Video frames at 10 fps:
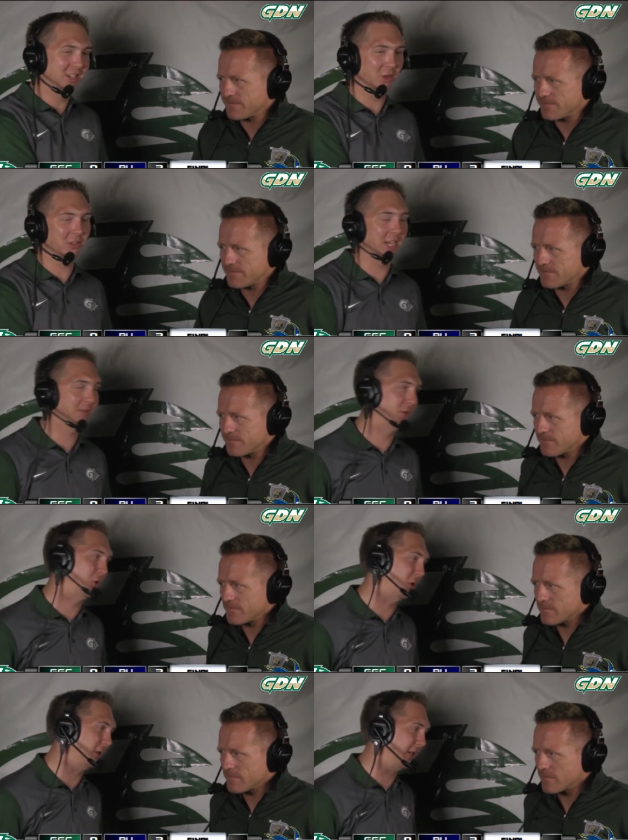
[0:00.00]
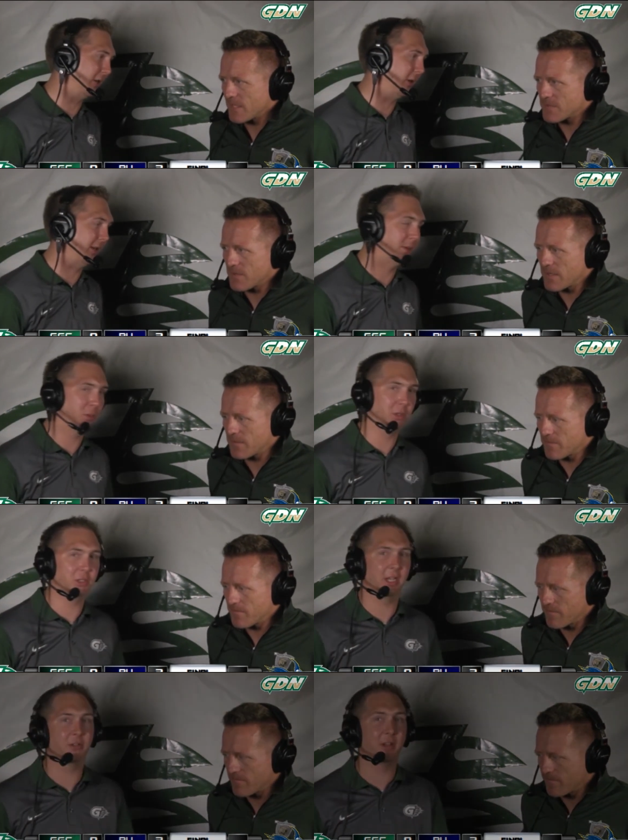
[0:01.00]
Speaker 1: Coach, thanks for joining us. I thanks, greatly
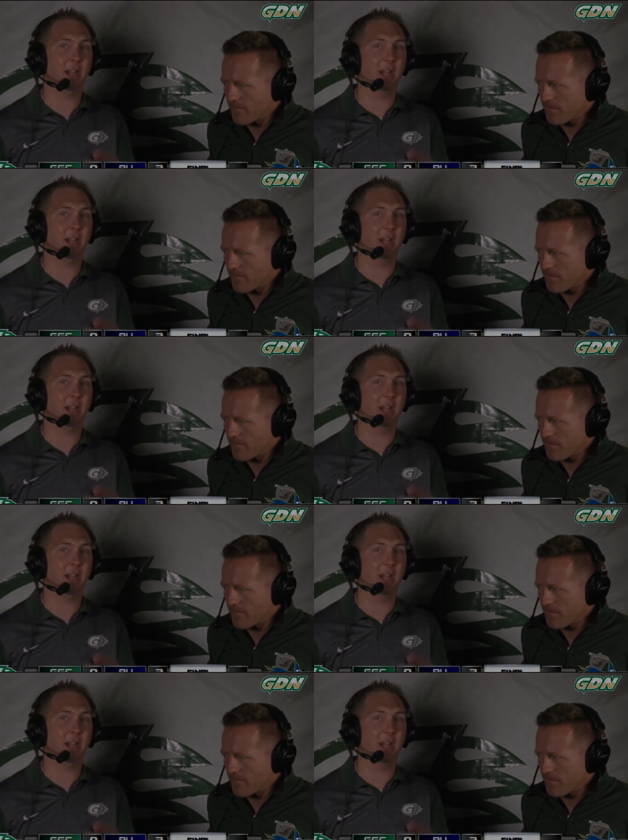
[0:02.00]
appreciate it. So